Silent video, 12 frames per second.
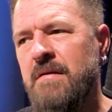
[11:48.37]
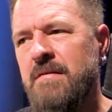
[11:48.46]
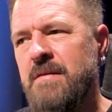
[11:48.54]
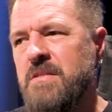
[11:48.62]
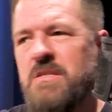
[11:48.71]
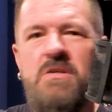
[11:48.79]

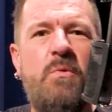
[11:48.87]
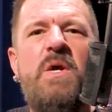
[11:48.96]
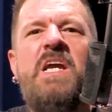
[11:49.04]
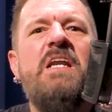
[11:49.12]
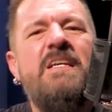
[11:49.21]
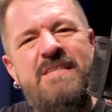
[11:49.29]
This is a
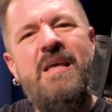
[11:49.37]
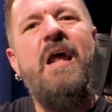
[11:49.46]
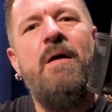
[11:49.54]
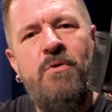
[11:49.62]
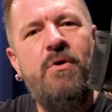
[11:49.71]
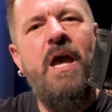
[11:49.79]
weakness that
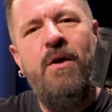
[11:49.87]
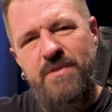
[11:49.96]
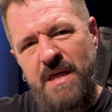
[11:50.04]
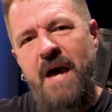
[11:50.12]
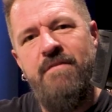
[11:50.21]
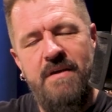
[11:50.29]
I'm okay
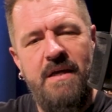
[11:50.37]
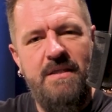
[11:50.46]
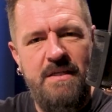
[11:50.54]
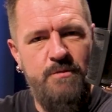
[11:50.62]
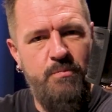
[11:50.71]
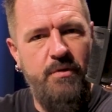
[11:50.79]
with having at
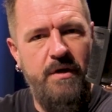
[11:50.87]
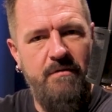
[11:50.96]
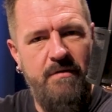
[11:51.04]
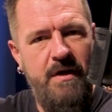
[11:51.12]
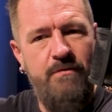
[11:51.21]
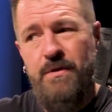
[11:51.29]
this point,
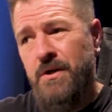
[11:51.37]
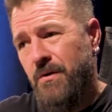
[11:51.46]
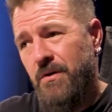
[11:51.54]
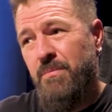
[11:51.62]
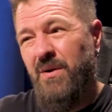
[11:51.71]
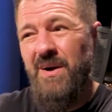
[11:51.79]
right? If we go
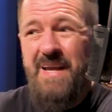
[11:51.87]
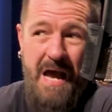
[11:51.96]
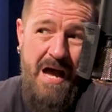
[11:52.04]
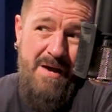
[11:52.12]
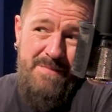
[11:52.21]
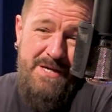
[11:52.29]
to a party,
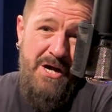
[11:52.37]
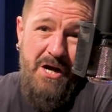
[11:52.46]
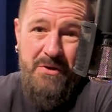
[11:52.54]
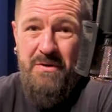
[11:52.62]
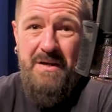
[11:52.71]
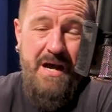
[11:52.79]
I'm the
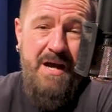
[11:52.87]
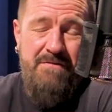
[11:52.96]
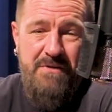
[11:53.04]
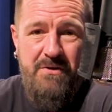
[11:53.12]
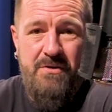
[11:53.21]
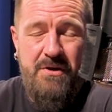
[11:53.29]
awkward guy
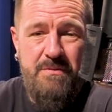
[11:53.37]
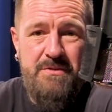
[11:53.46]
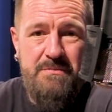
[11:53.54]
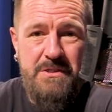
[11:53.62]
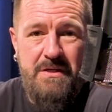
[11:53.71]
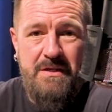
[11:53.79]
if a girl comes
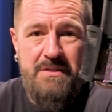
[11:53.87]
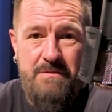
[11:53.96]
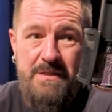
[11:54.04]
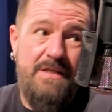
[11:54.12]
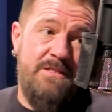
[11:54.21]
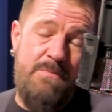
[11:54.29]
up and talks to
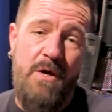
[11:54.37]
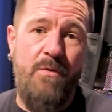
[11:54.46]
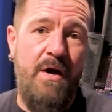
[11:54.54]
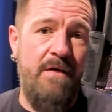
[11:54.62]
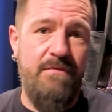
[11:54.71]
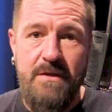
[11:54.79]
me. Unless it's my
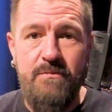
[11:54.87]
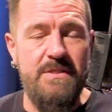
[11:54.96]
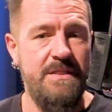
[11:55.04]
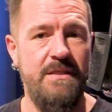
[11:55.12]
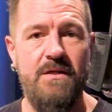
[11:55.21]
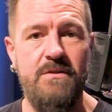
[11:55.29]
wife, then we
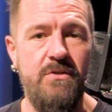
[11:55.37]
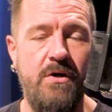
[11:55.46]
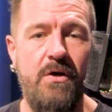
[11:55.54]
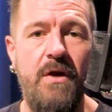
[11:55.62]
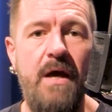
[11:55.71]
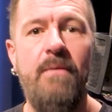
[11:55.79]
sit there and
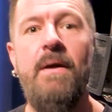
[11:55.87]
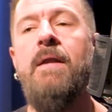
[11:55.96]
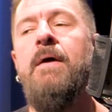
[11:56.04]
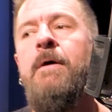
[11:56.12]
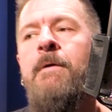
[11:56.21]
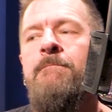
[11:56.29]
talk all night,
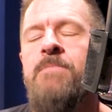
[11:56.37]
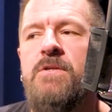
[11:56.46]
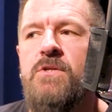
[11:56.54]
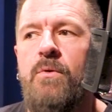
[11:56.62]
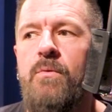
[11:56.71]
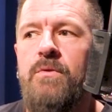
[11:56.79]
right?
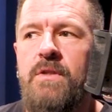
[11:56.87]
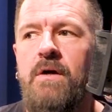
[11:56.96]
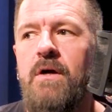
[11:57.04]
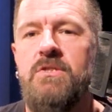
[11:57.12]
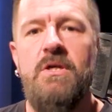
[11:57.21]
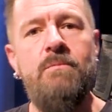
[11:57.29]
So
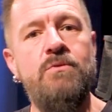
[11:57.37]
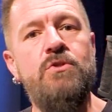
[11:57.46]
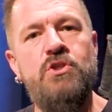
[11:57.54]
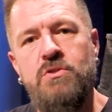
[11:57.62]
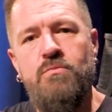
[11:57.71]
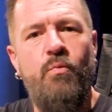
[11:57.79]
there are some
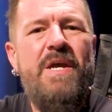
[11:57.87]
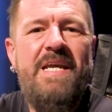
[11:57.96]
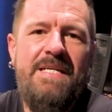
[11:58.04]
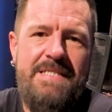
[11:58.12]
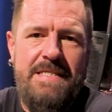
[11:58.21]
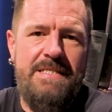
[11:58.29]

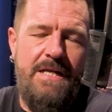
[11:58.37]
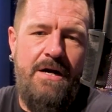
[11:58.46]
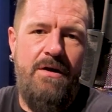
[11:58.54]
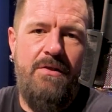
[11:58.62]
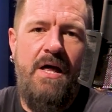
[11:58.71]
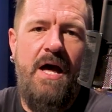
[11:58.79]
weaknesses in
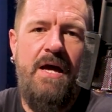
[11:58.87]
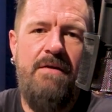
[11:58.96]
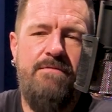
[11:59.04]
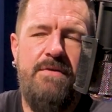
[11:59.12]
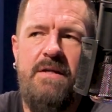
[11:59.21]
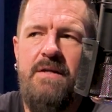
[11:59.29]
our
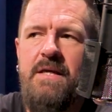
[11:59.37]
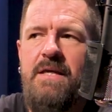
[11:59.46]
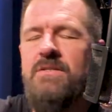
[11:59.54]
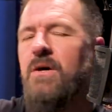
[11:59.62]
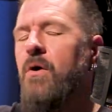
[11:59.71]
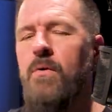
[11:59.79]
life that
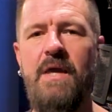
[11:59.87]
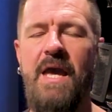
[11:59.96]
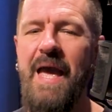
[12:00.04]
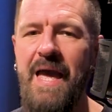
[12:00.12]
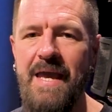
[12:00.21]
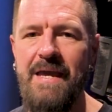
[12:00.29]
it's
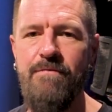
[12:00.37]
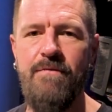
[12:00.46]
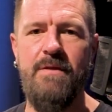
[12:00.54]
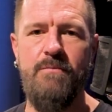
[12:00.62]
okay for